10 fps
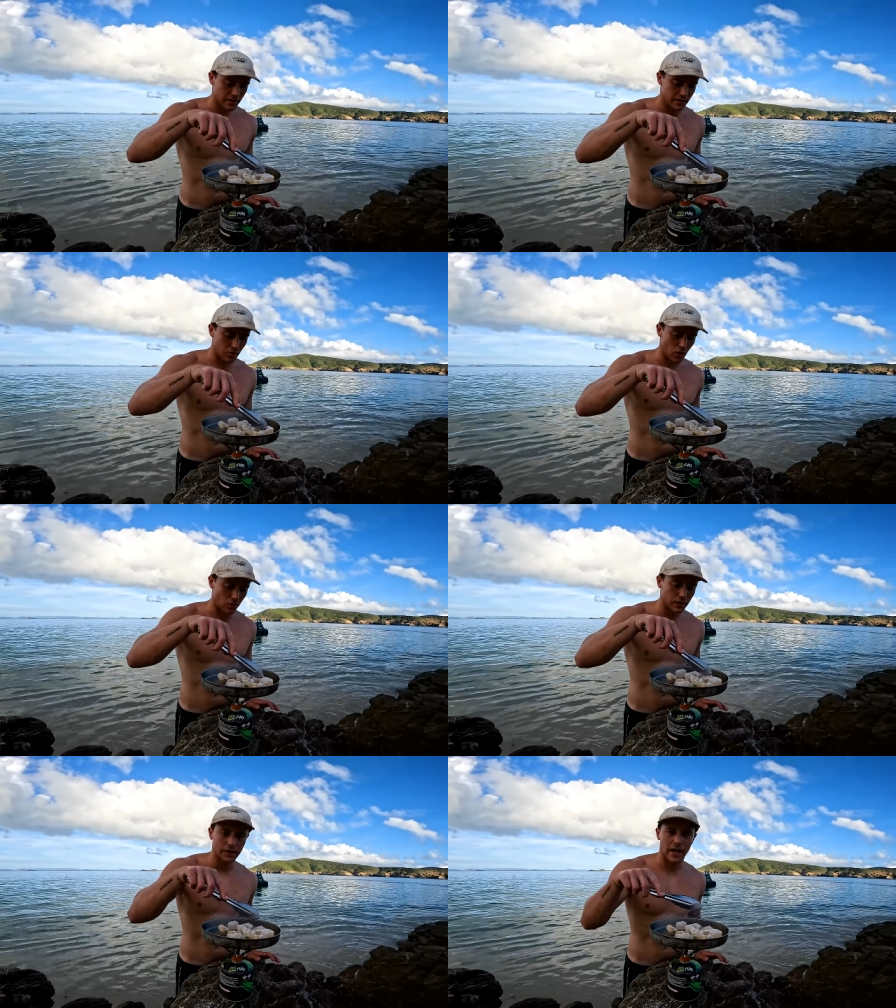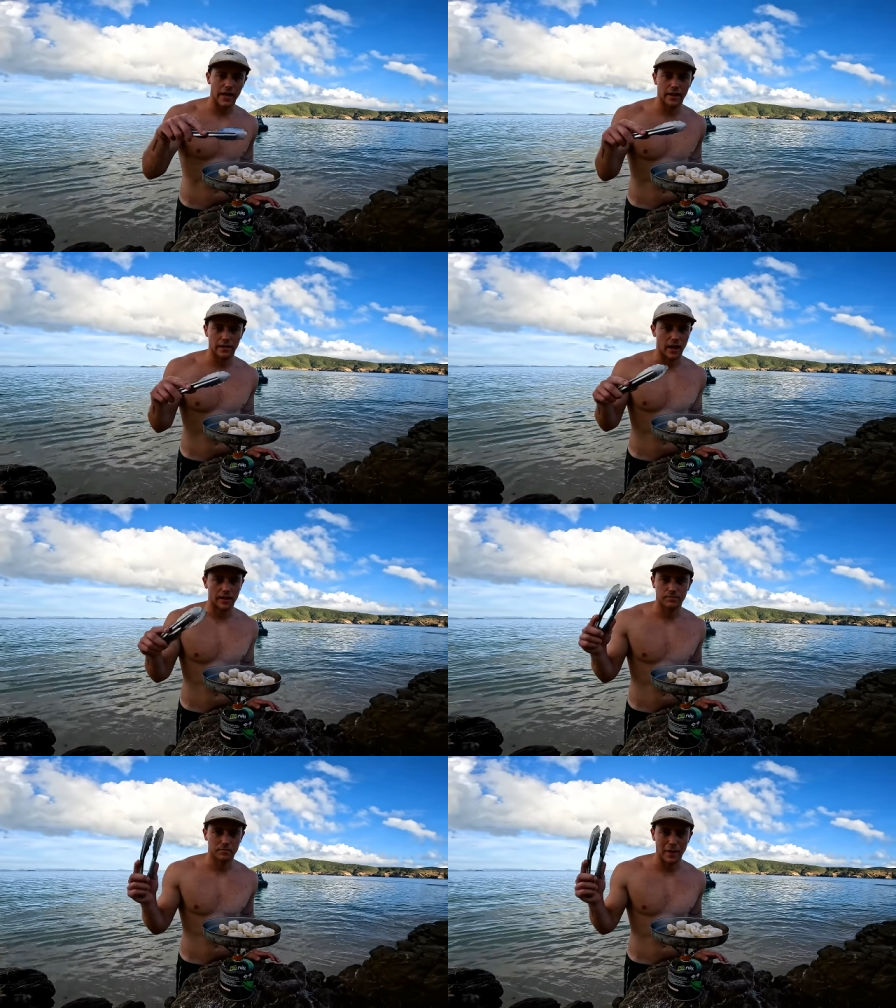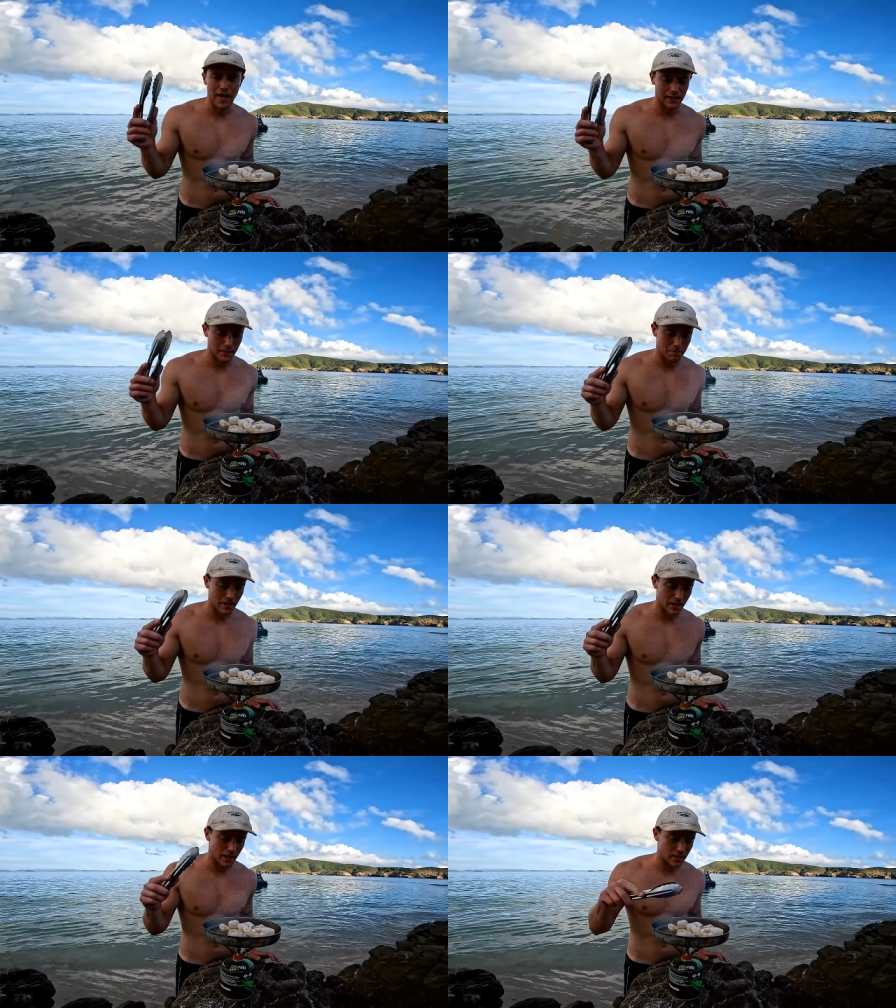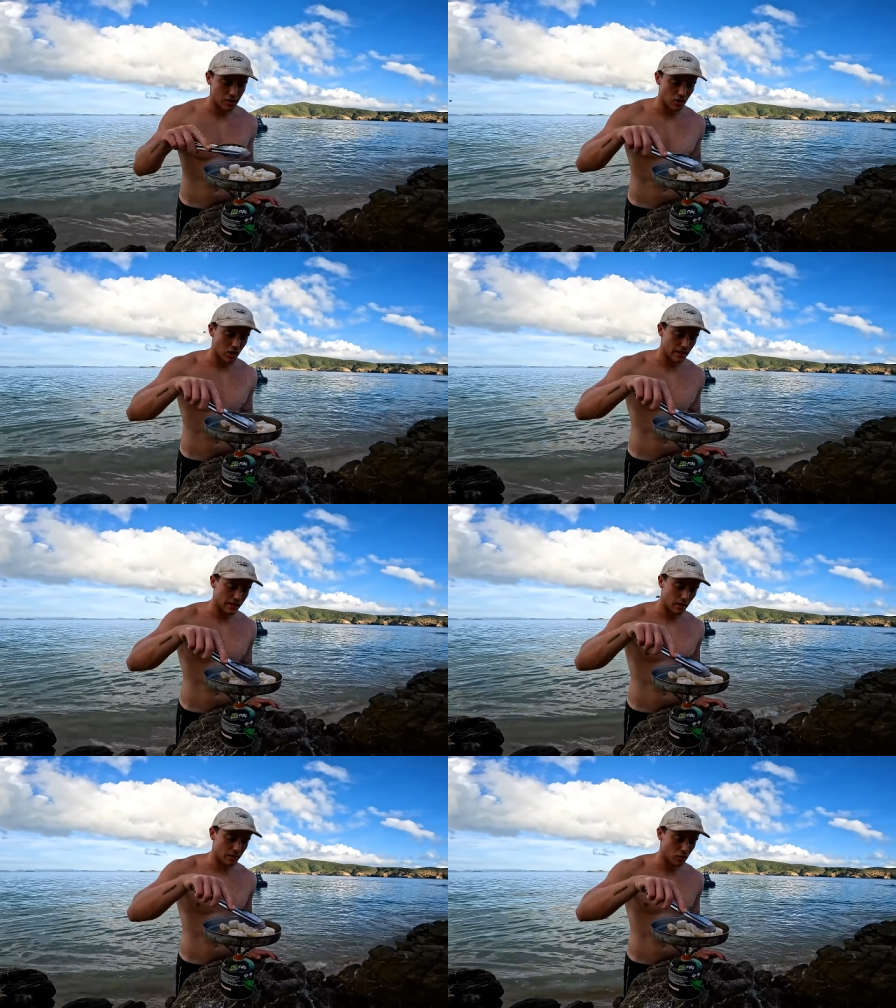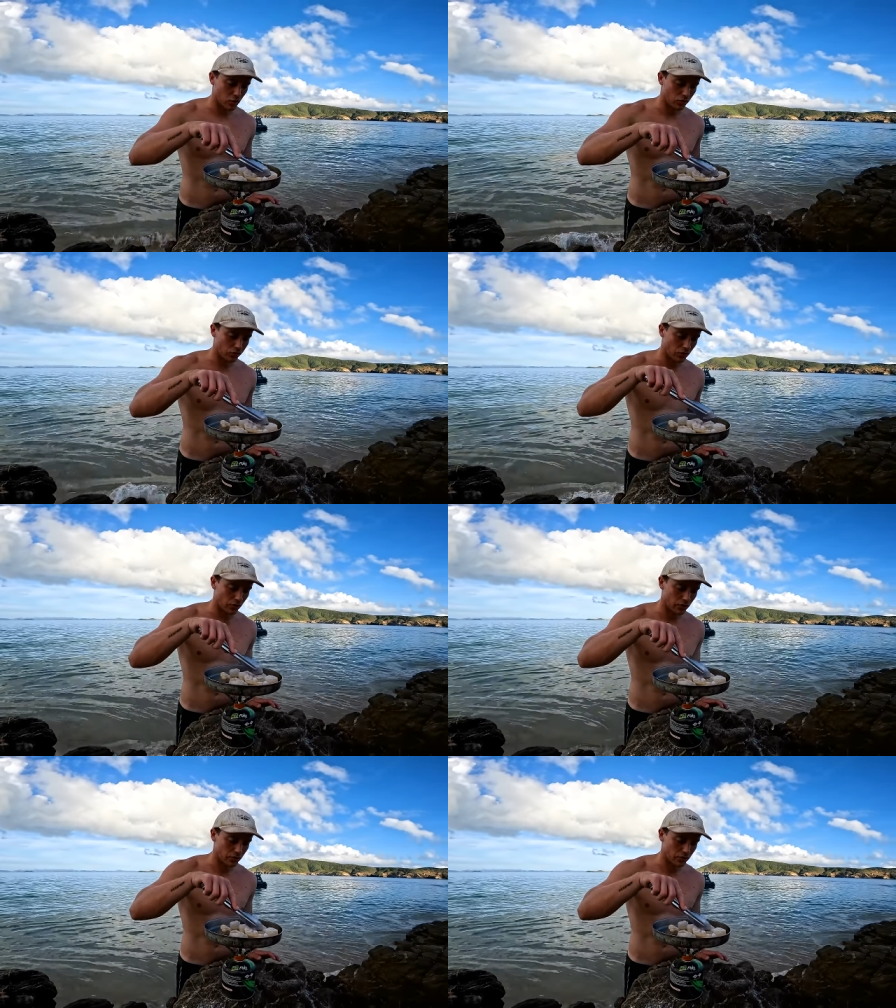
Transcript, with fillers: These will only need like barely a minute each side and they'll be cooked through.